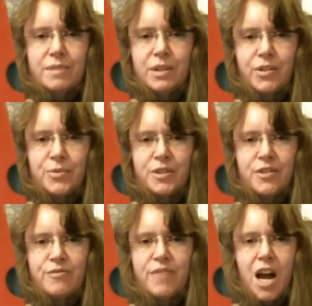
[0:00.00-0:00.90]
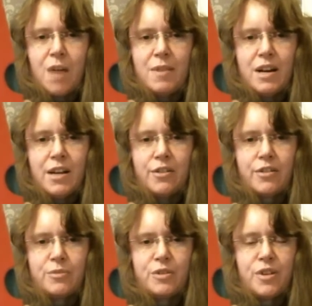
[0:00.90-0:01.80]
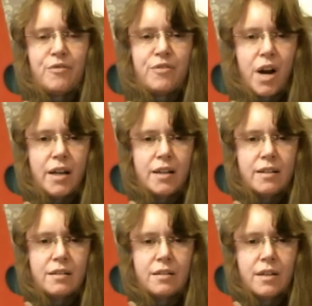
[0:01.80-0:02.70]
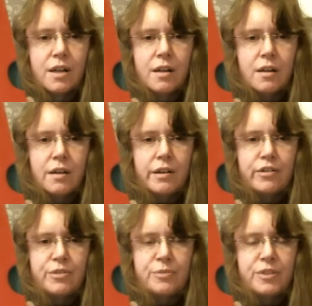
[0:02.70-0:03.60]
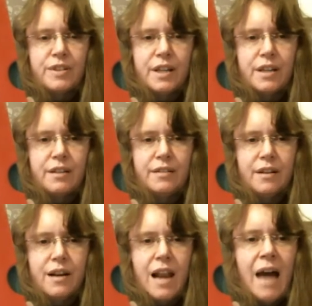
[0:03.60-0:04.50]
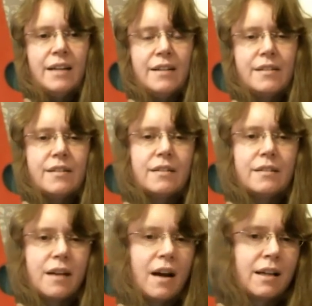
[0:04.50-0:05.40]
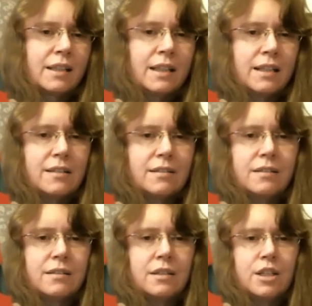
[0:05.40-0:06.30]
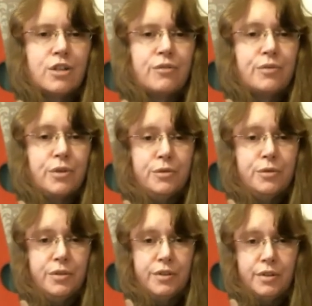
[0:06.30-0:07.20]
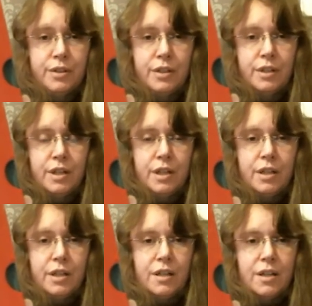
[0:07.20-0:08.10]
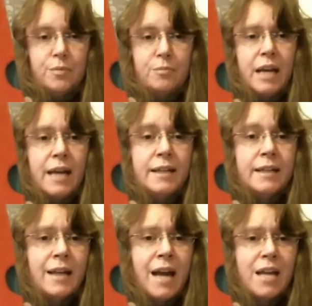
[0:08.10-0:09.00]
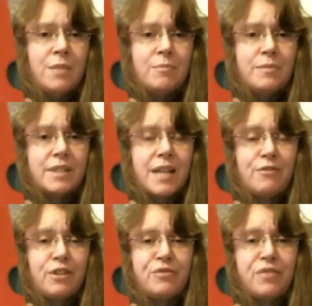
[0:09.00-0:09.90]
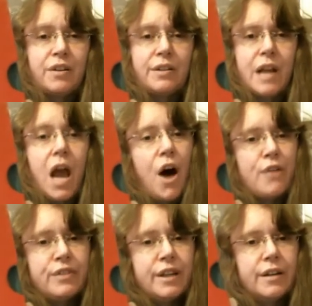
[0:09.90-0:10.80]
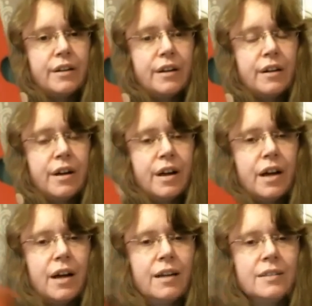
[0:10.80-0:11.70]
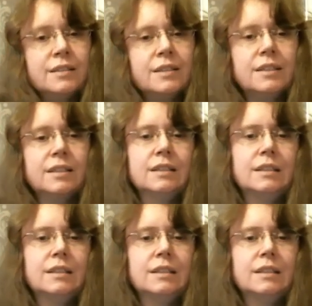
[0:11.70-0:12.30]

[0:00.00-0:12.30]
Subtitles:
Christmas is family, Christmas are friends, Christmas is lights, candles, food, playing games, having fun, laughing, and